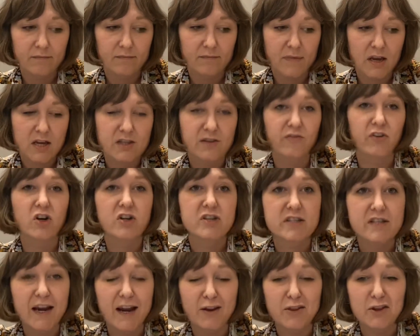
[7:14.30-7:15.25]
His
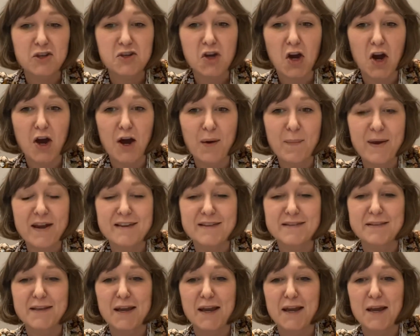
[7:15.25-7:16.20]
first day on the job
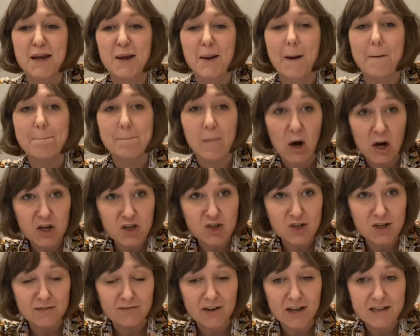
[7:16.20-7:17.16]
is in
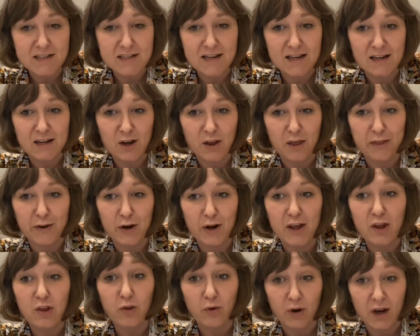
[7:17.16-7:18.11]
March of
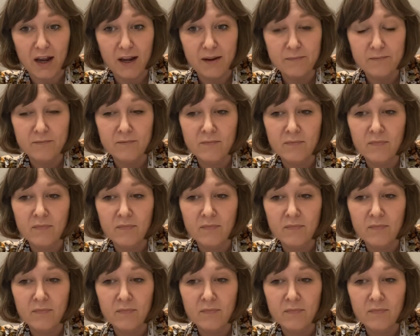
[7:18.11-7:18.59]
1933.